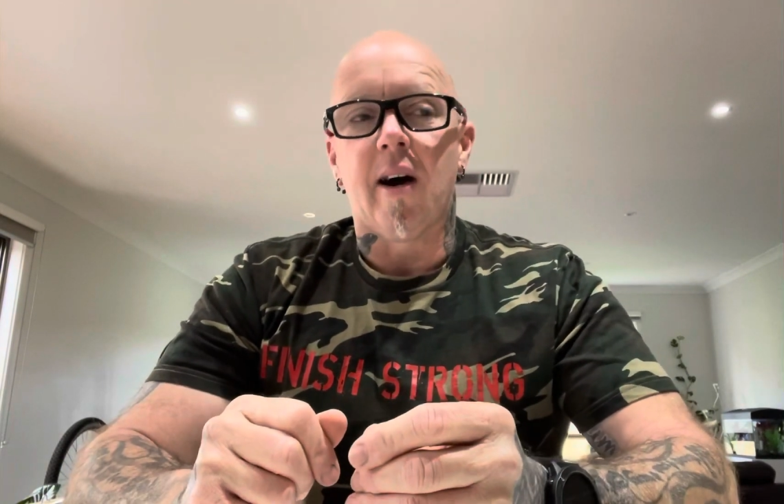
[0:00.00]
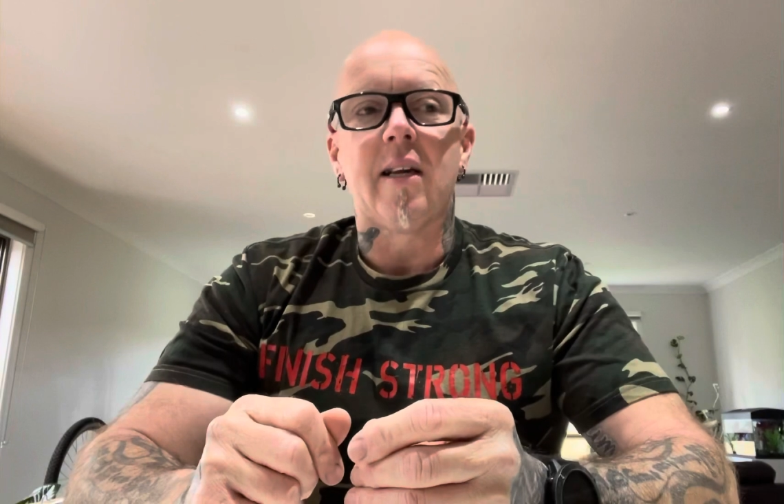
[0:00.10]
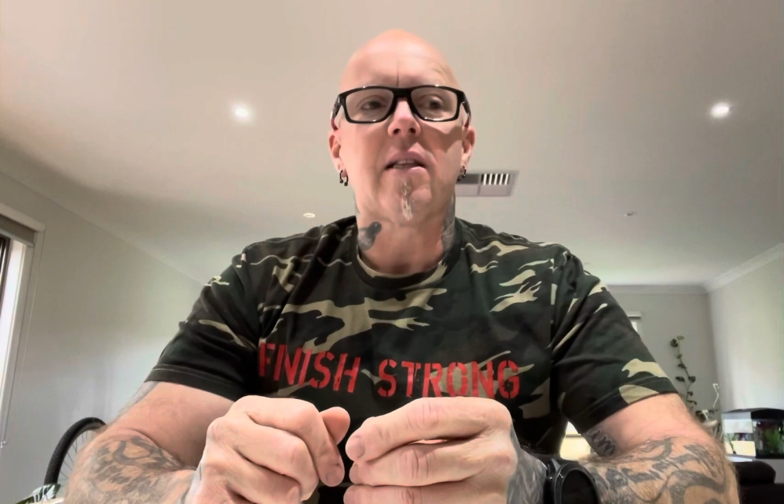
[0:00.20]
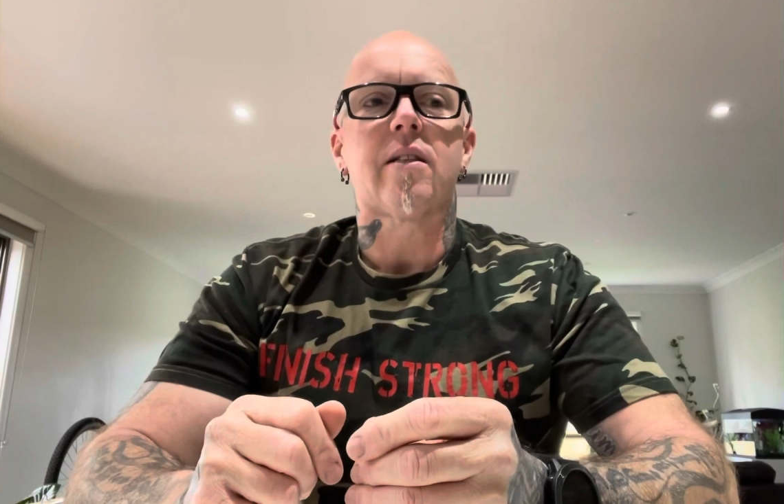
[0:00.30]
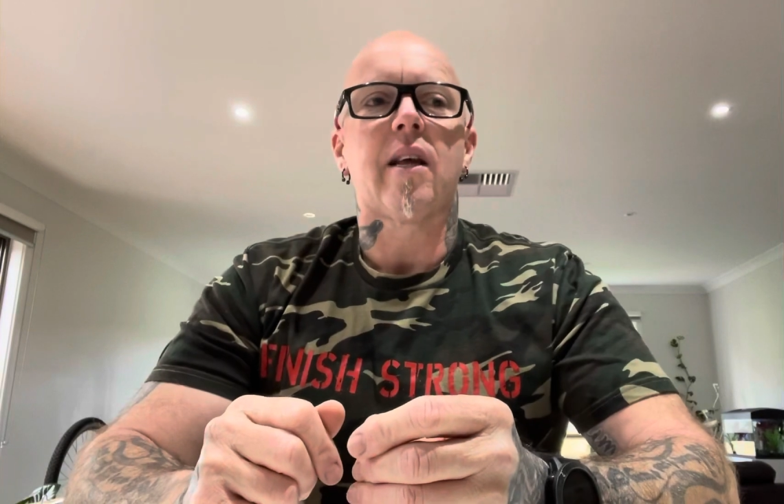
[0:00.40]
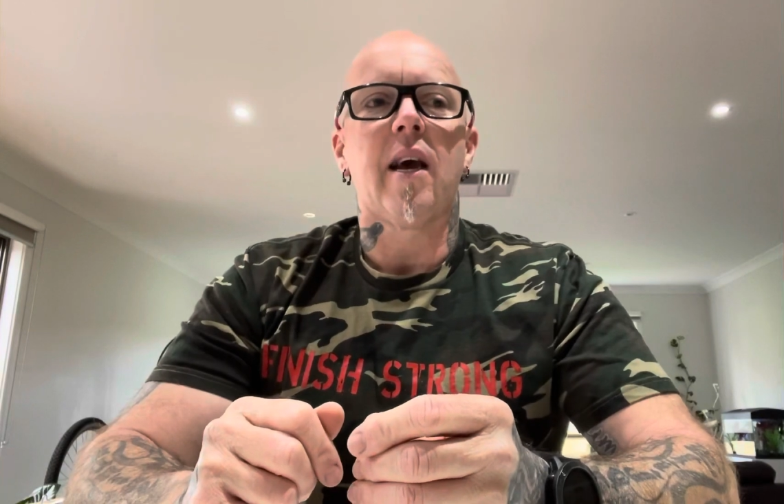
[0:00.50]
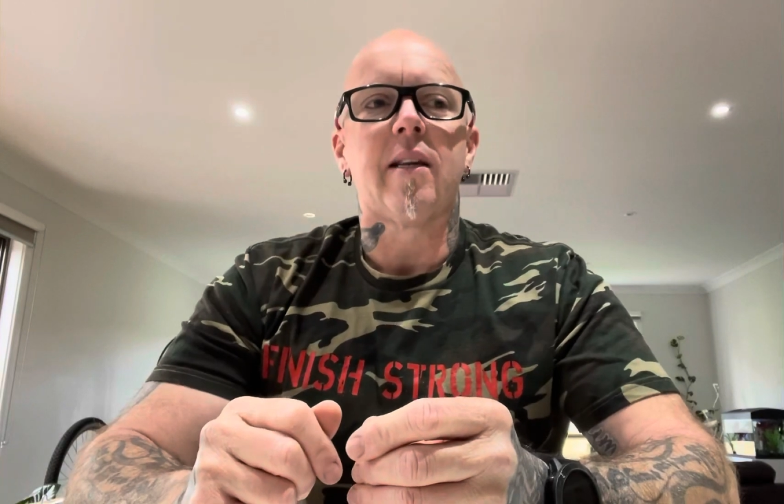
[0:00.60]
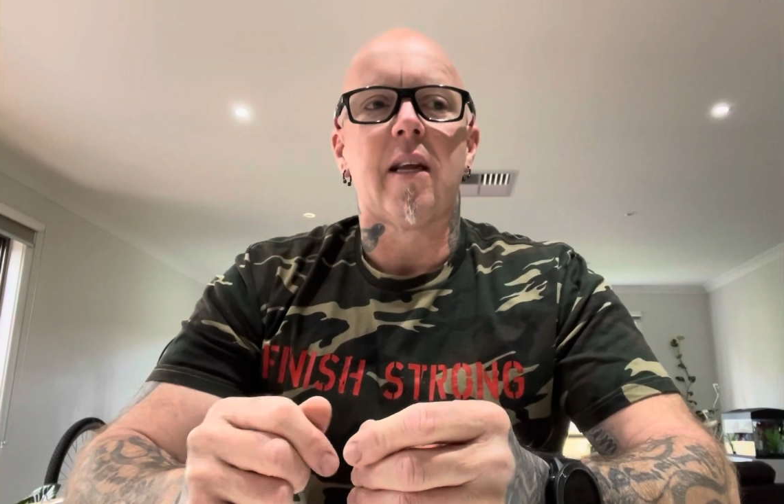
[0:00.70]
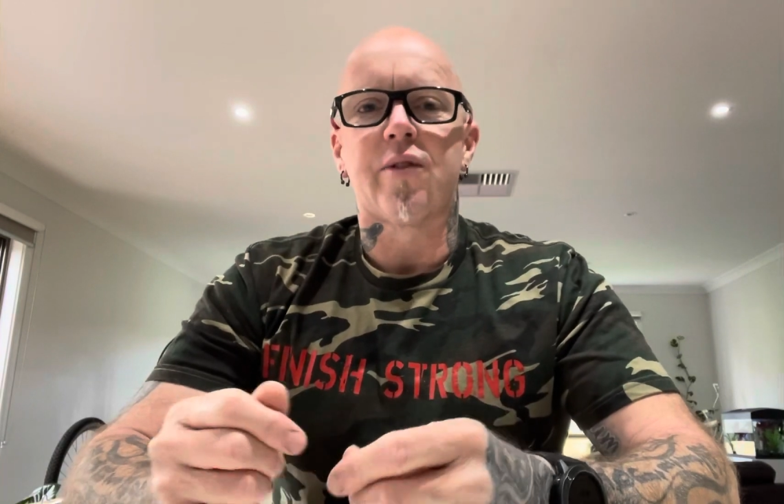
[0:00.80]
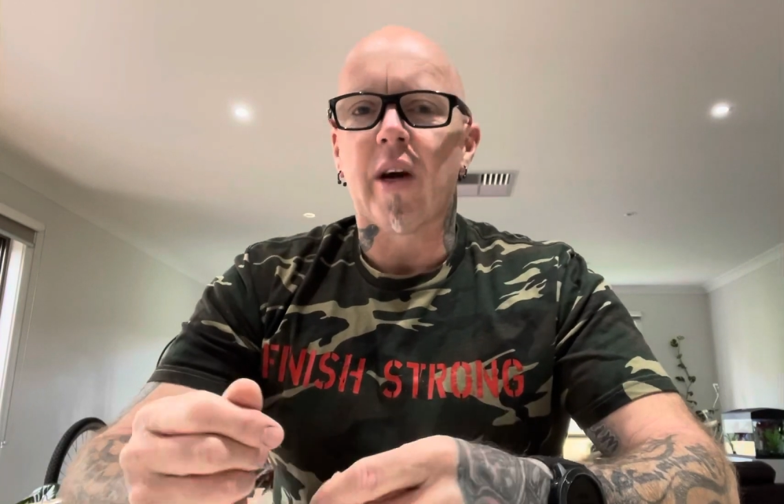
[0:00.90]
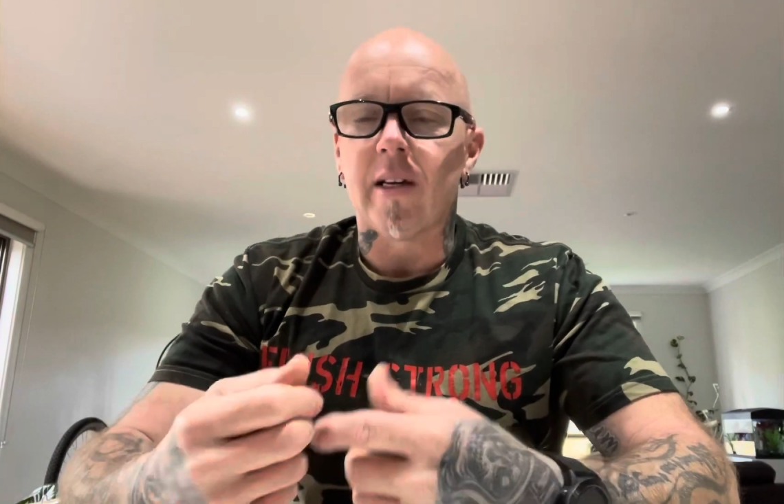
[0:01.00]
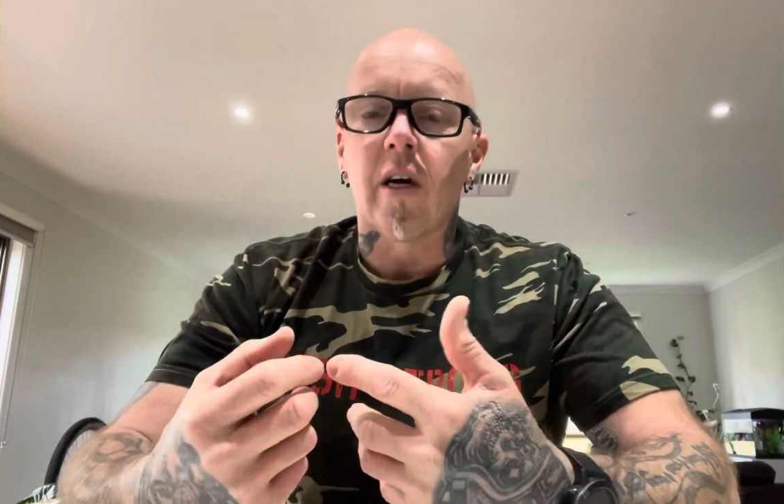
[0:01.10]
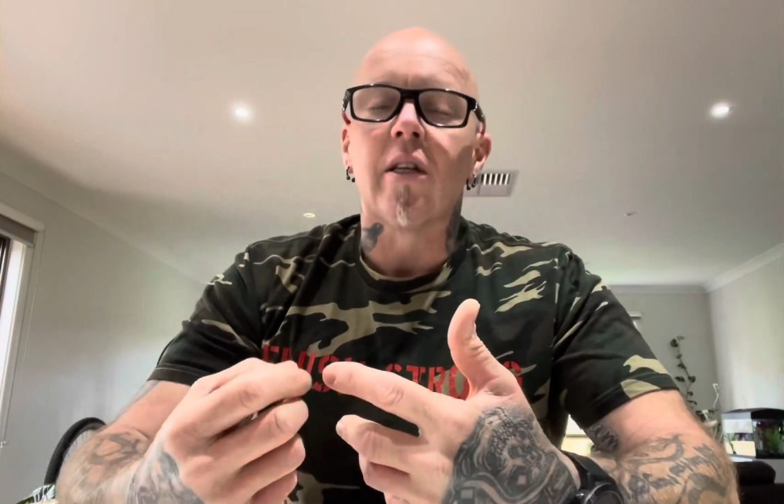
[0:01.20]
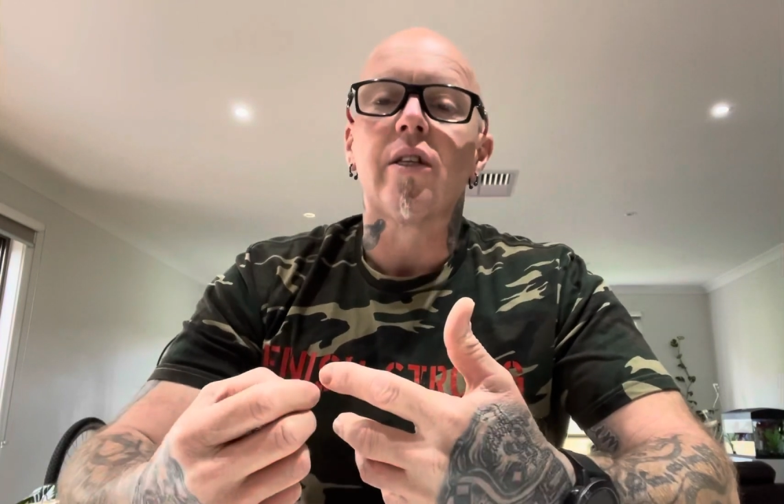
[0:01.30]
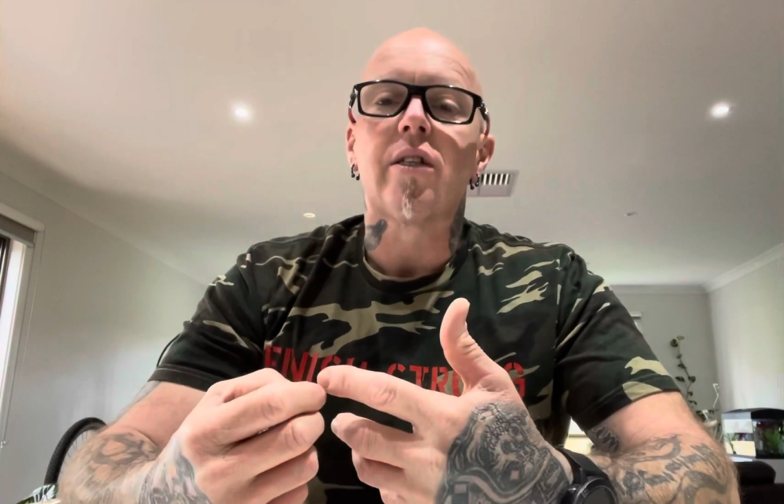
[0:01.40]
I understand that
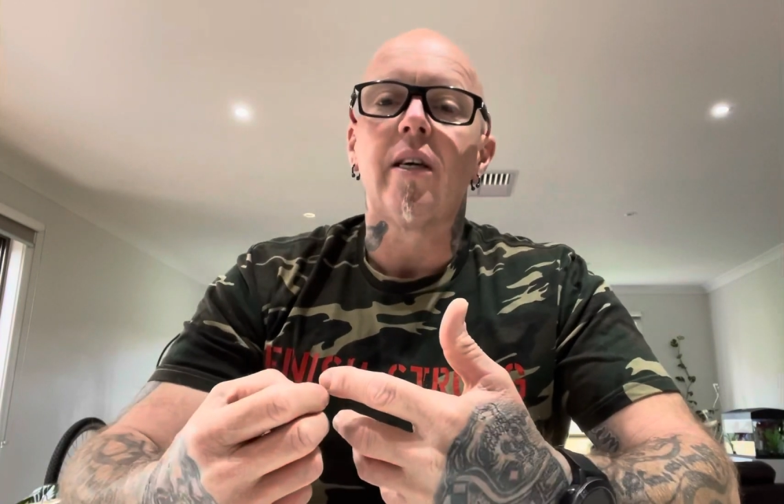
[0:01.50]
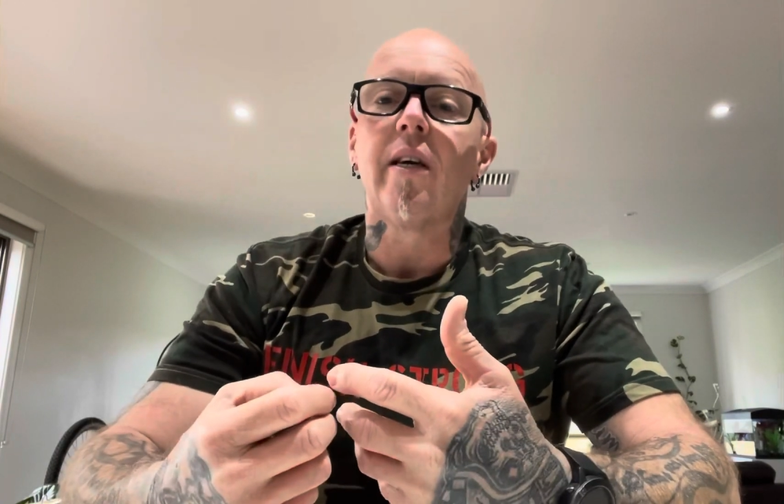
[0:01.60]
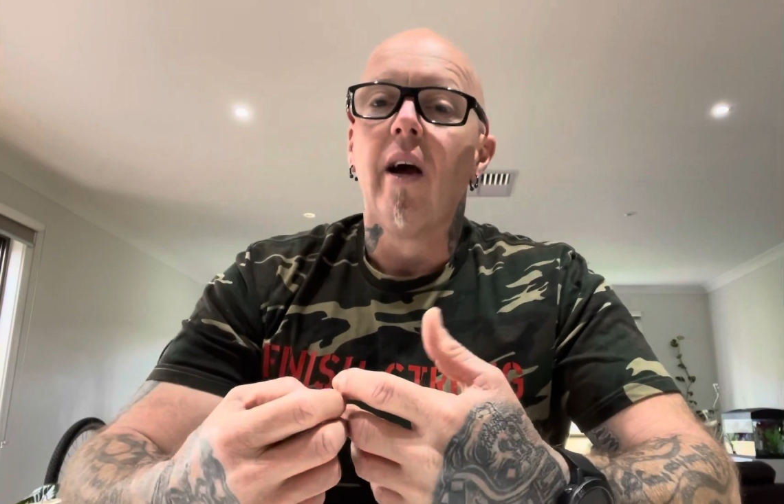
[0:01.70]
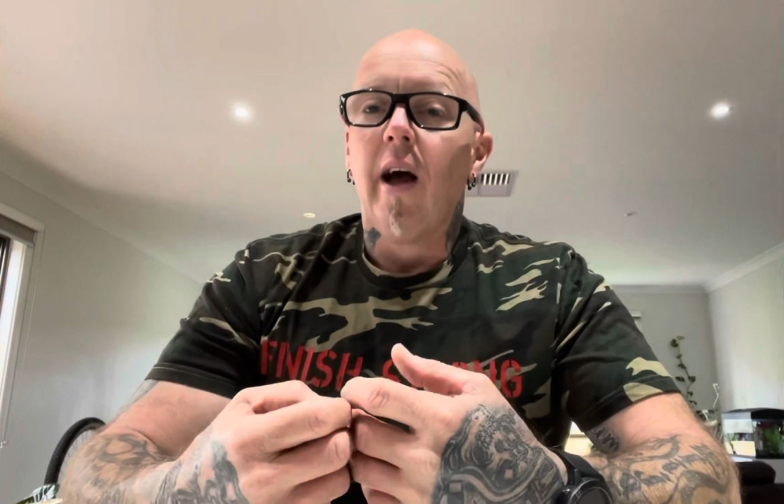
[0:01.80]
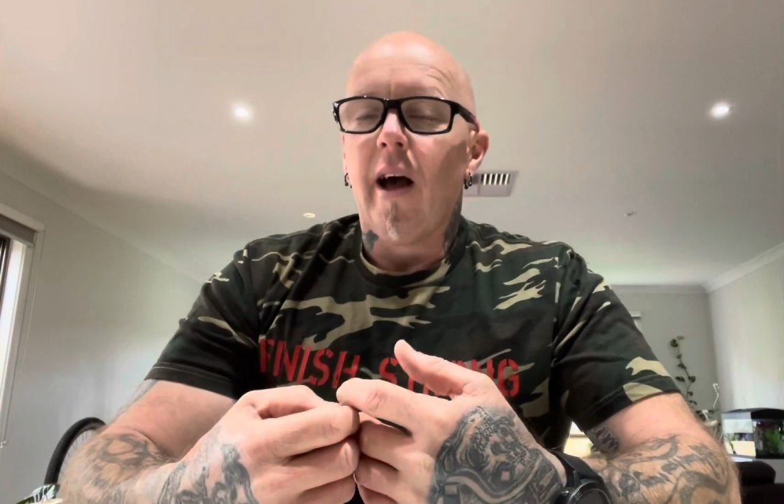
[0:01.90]
technology